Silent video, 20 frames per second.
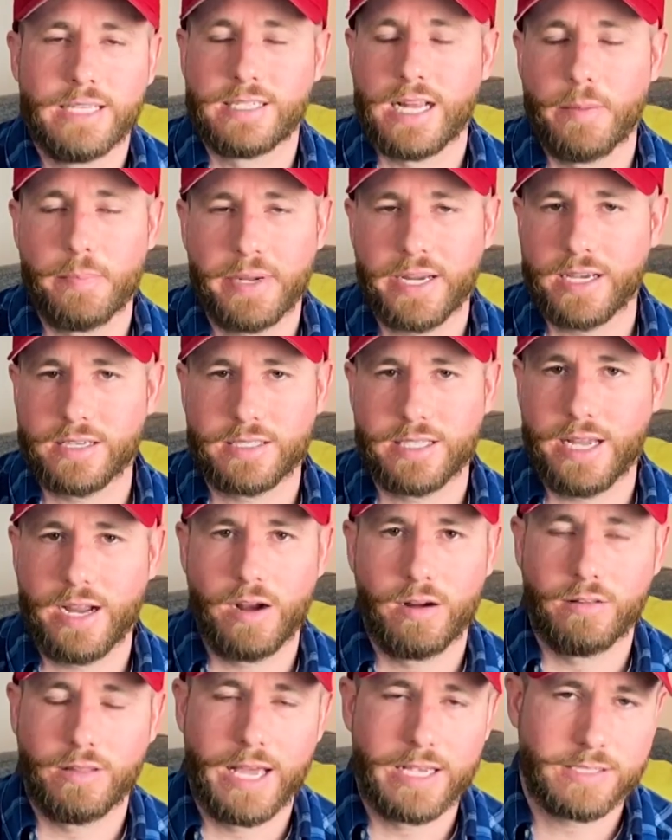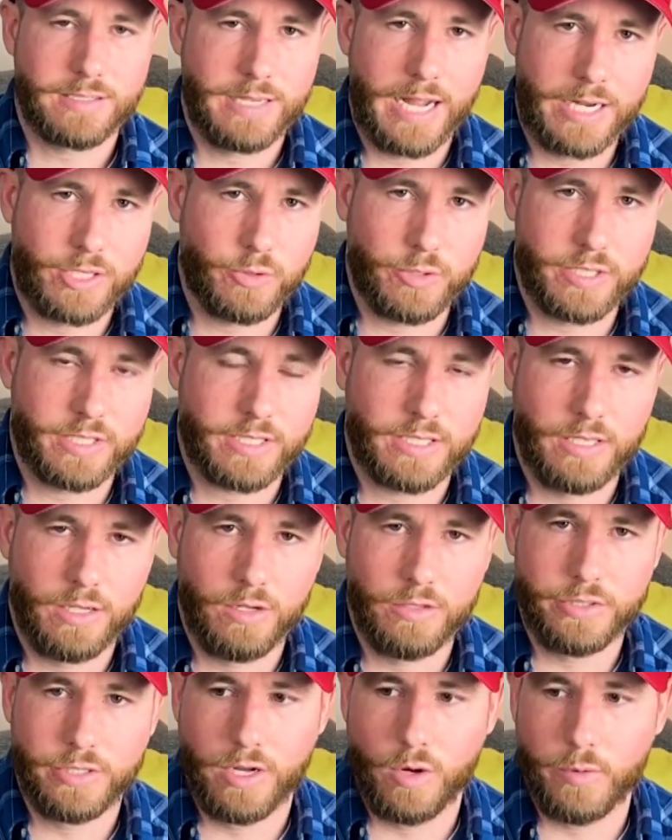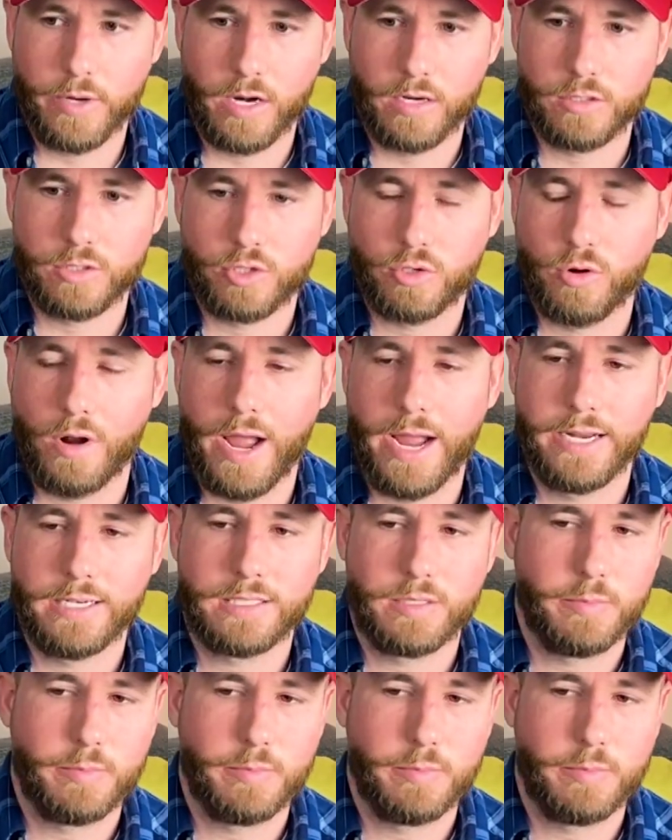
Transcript: not because they are less naturally skilled. We aren't trying to